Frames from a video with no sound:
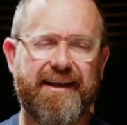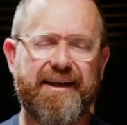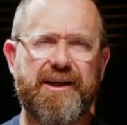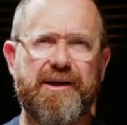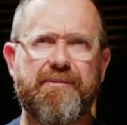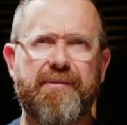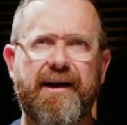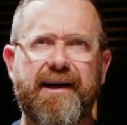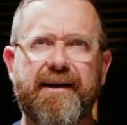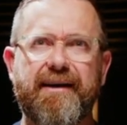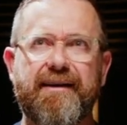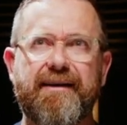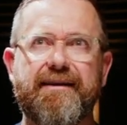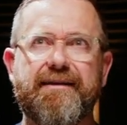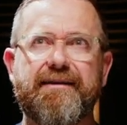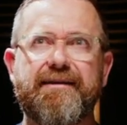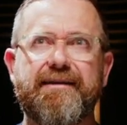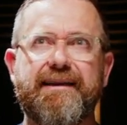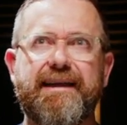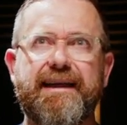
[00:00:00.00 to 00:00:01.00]
You might
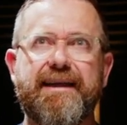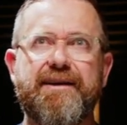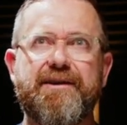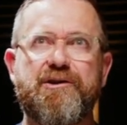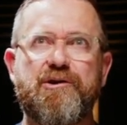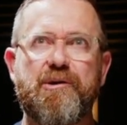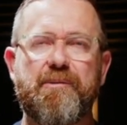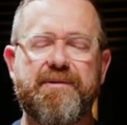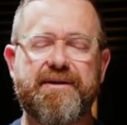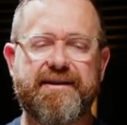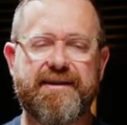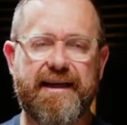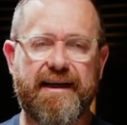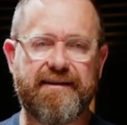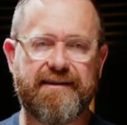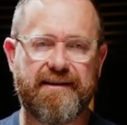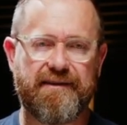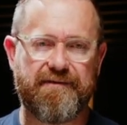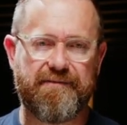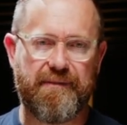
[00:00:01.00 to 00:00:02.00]
get into
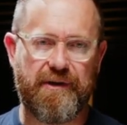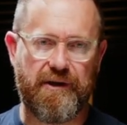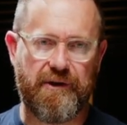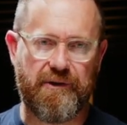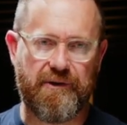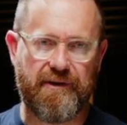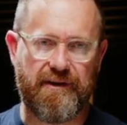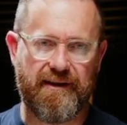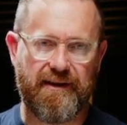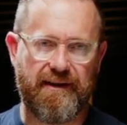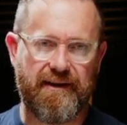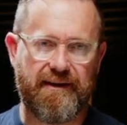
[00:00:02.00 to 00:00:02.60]
obsessive mode